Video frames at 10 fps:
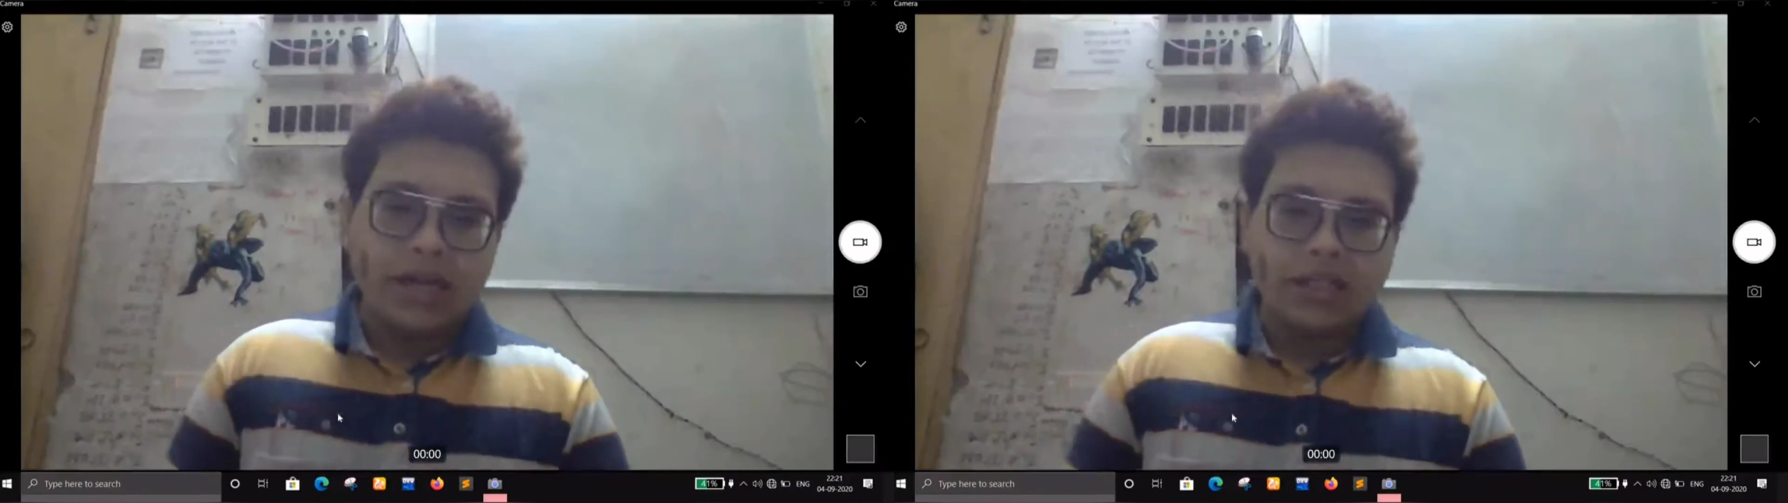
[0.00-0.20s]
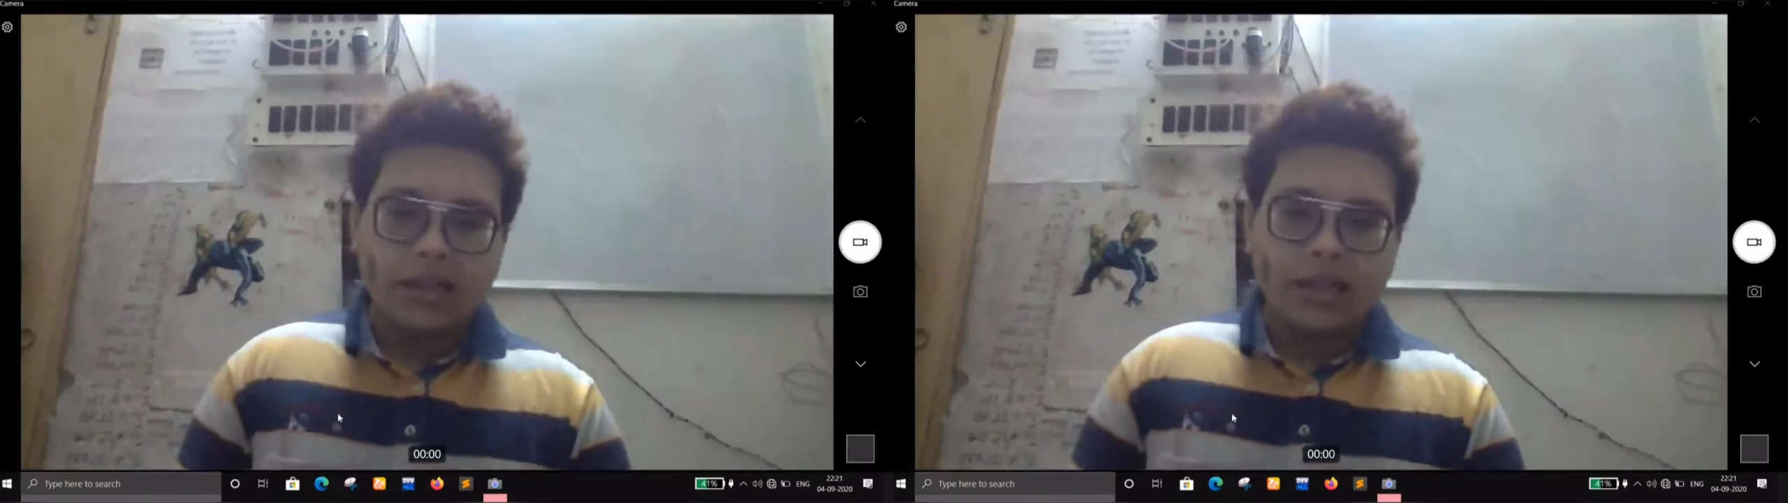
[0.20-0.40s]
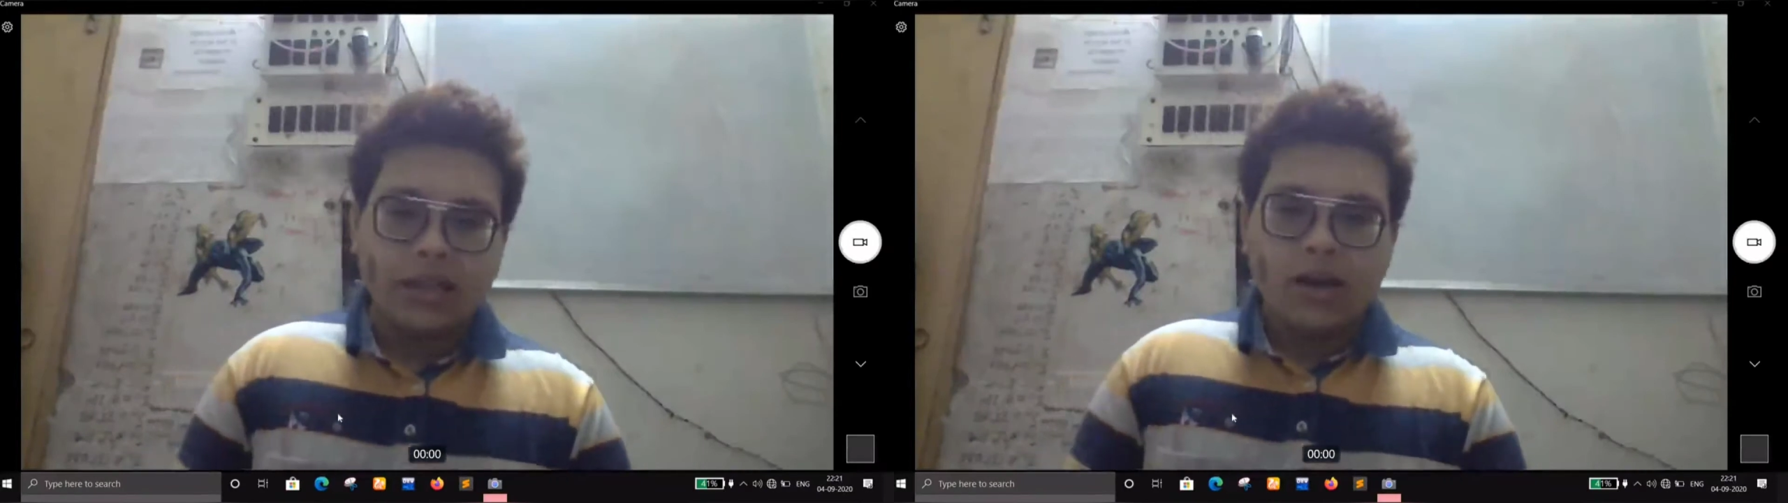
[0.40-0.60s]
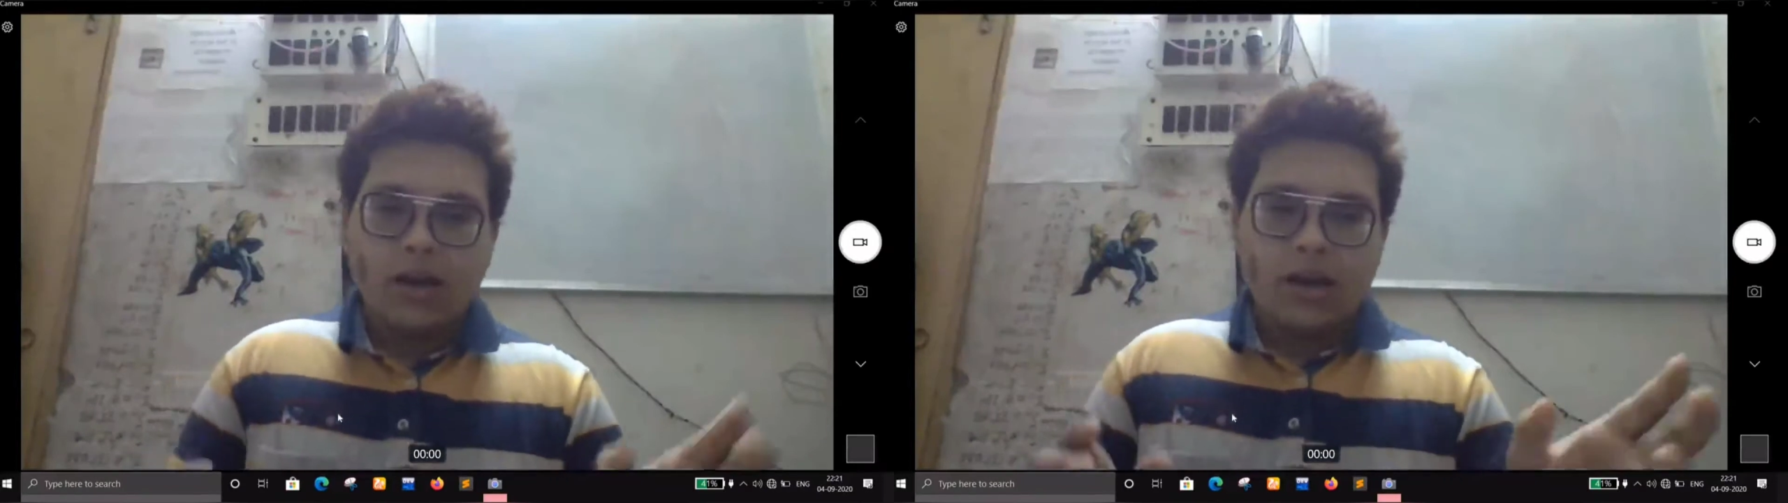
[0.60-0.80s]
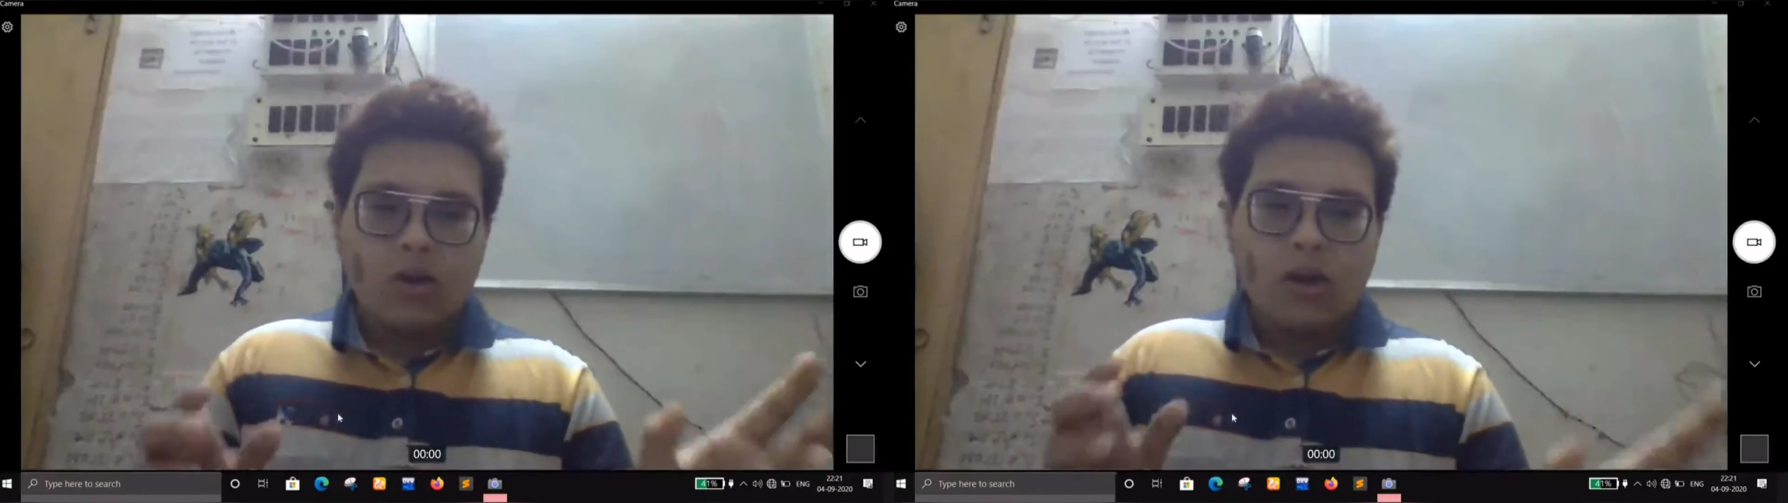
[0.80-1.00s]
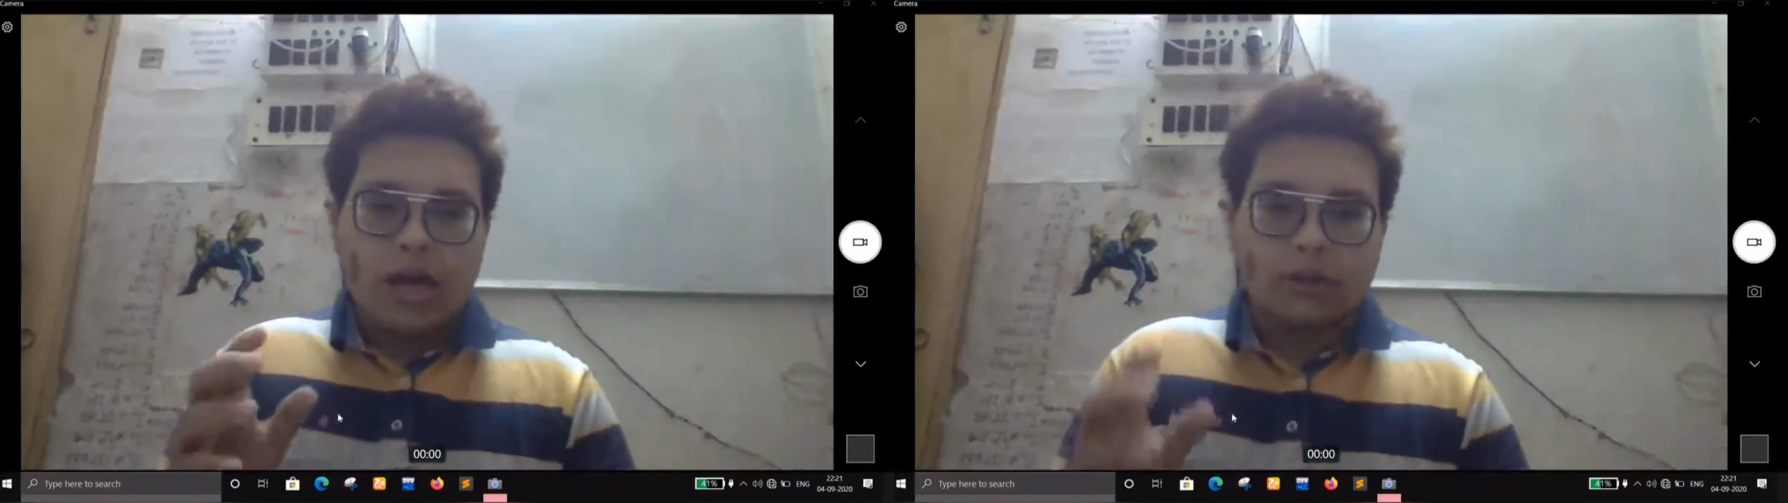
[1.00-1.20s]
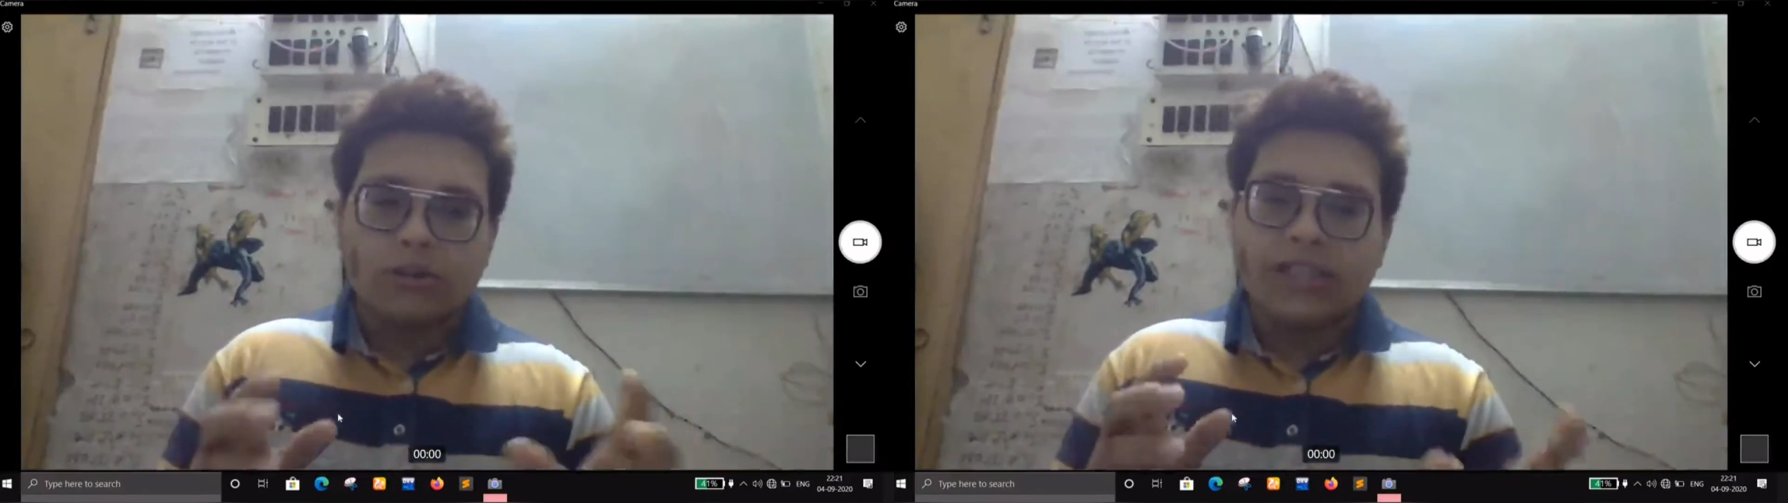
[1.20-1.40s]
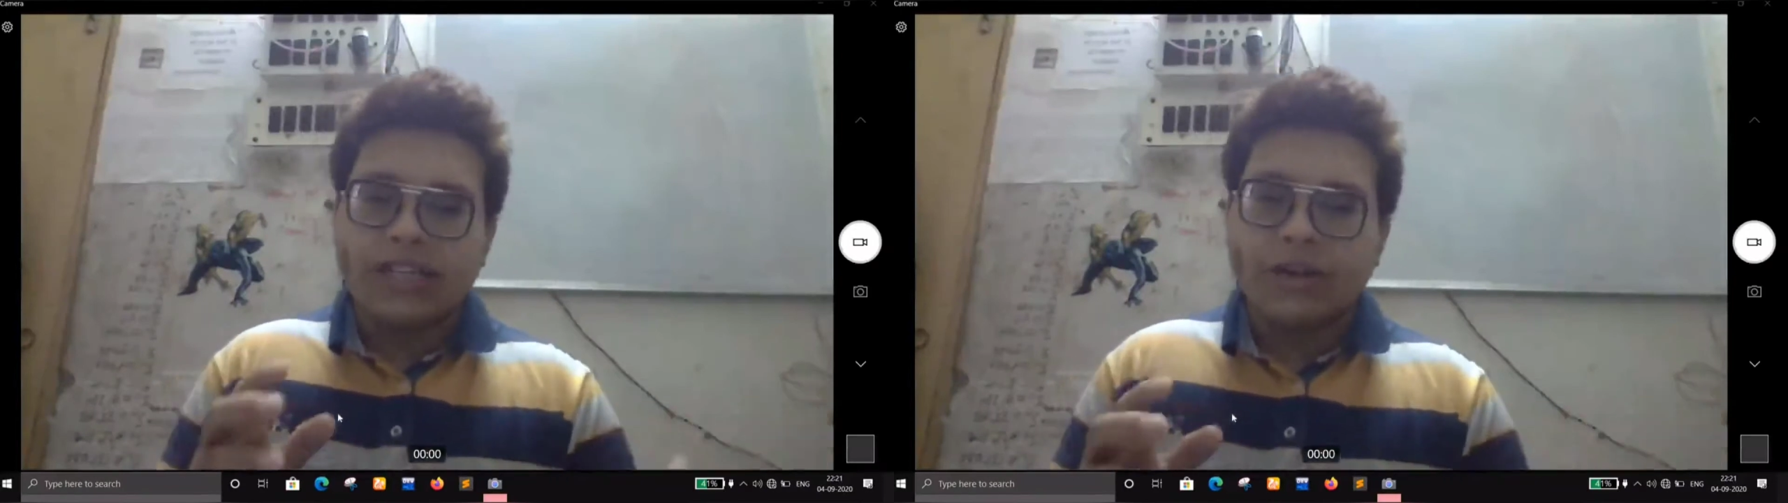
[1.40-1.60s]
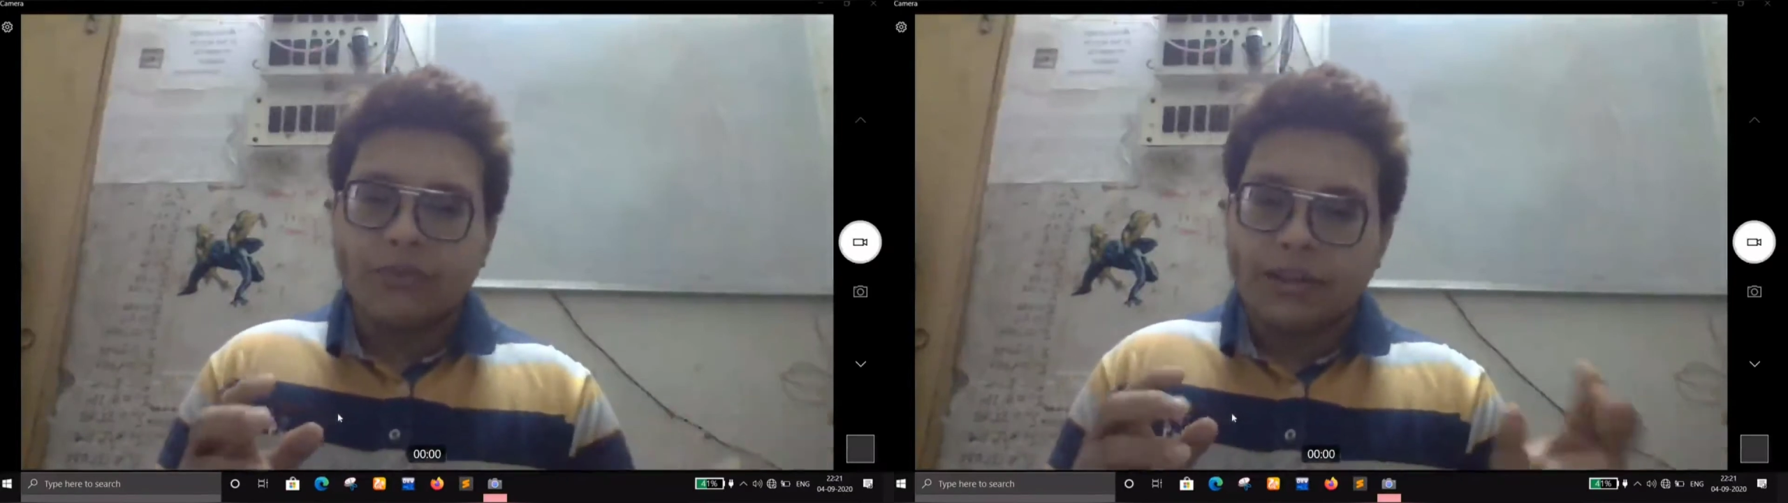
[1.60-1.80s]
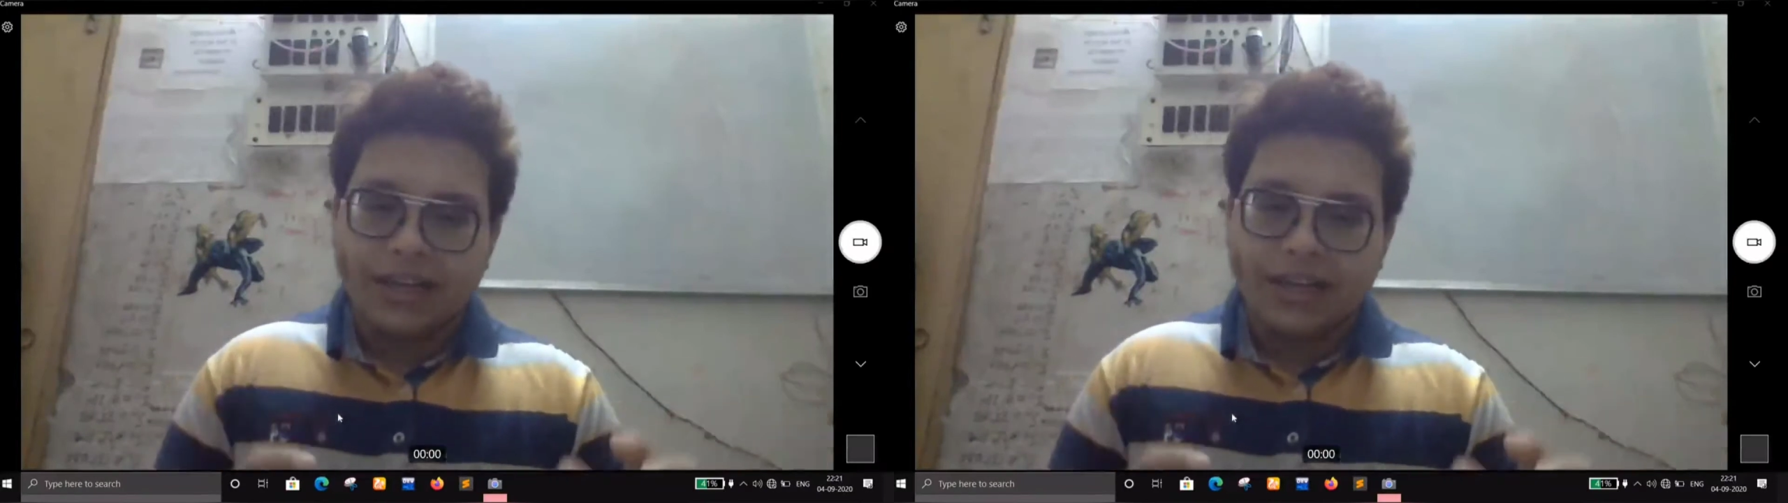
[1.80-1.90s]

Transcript: Anything associated